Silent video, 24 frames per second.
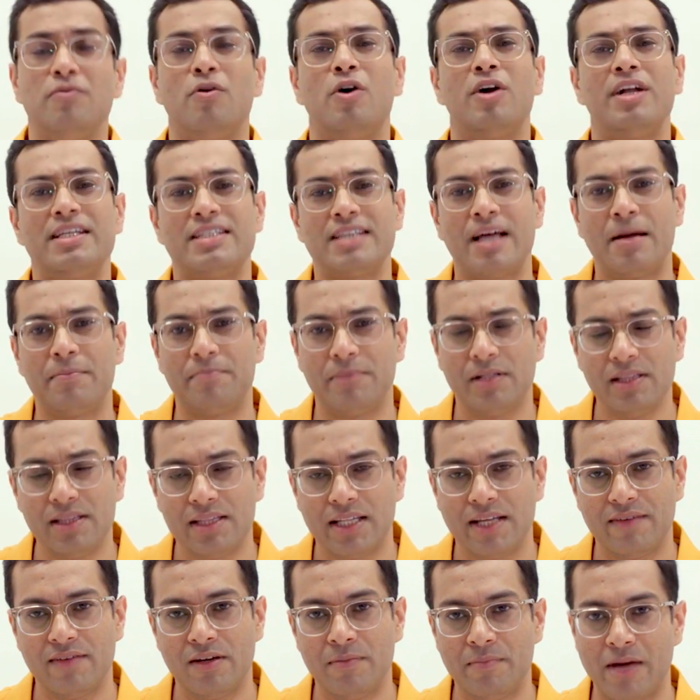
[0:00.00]
For example,
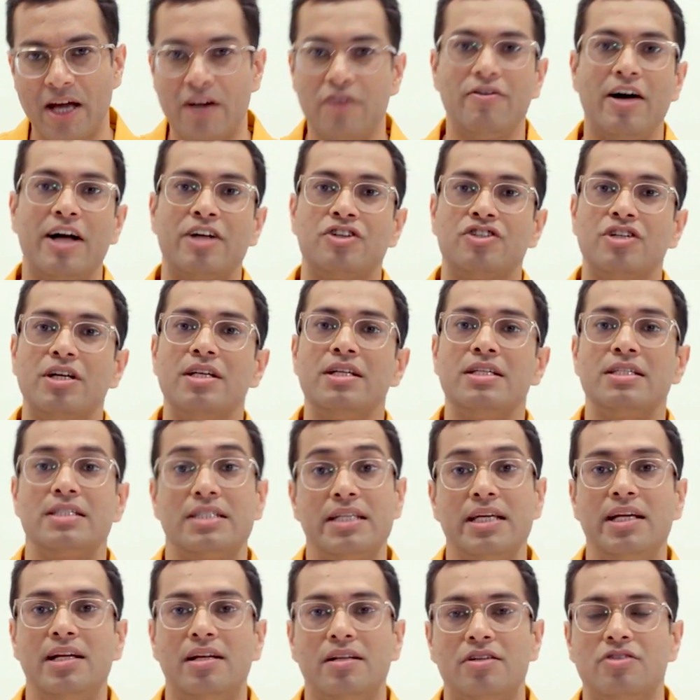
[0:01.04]
they will manufacture steel.